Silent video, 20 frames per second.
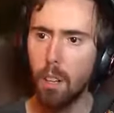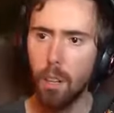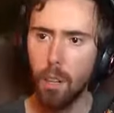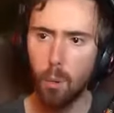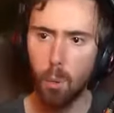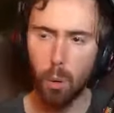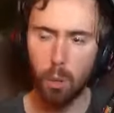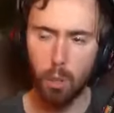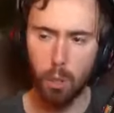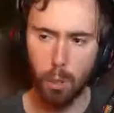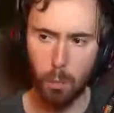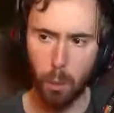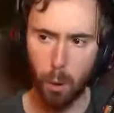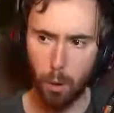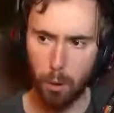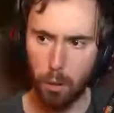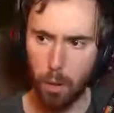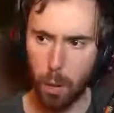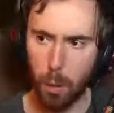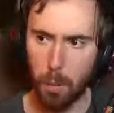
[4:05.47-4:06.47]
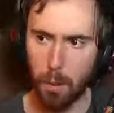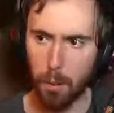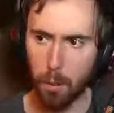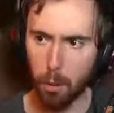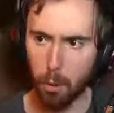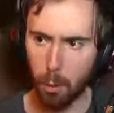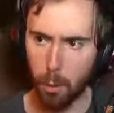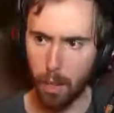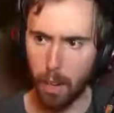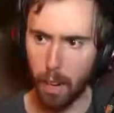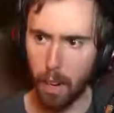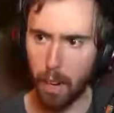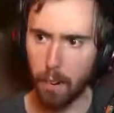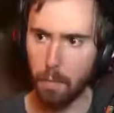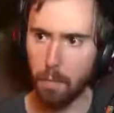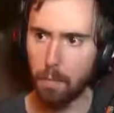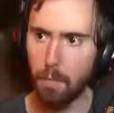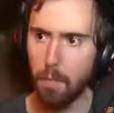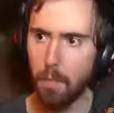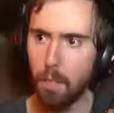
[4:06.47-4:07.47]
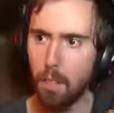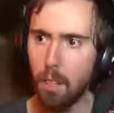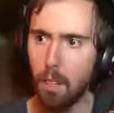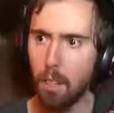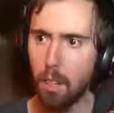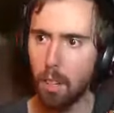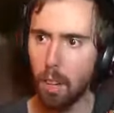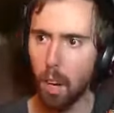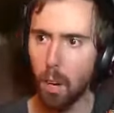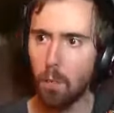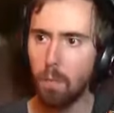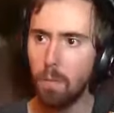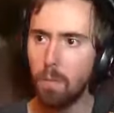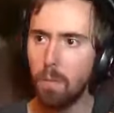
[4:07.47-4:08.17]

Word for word: We'll do more summons as we can. Go.